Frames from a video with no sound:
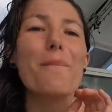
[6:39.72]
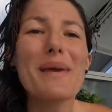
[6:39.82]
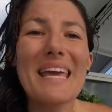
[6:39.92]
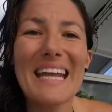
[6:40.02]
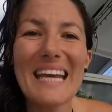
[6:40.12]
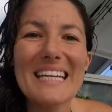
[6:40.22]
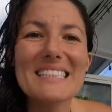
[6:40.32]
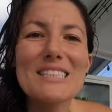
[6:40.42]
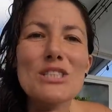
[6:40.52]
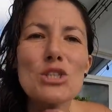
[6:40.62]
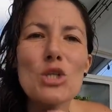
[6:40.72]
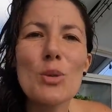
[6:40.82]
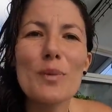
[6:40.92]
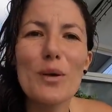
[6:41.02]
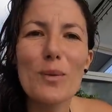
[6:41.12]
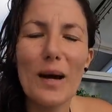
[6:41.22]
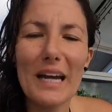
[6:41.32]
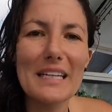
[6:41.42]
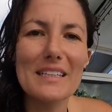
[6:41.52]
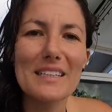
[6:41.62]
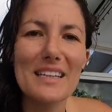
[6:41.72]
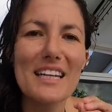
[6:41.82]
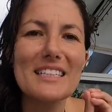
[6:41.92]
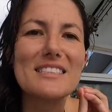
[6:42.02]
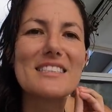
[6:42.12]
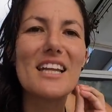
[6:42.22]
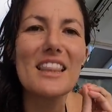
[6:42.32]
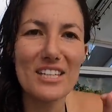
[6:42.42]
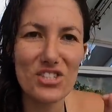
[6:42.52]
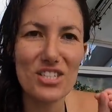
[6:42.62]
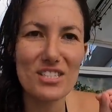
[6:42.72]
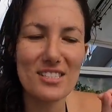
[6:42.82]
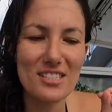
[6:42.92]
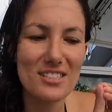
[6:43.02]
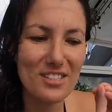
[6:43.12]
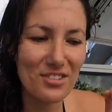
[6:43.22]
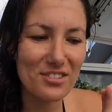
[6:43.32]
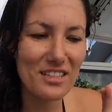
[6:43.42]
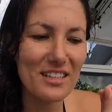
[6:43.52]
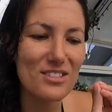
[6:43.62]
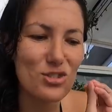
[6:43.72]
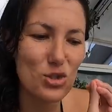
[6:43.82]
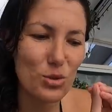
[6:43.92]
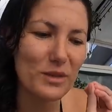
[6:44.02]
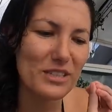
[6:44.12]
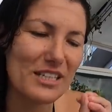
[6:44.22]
meat is super white. It is delicious. Seriously, super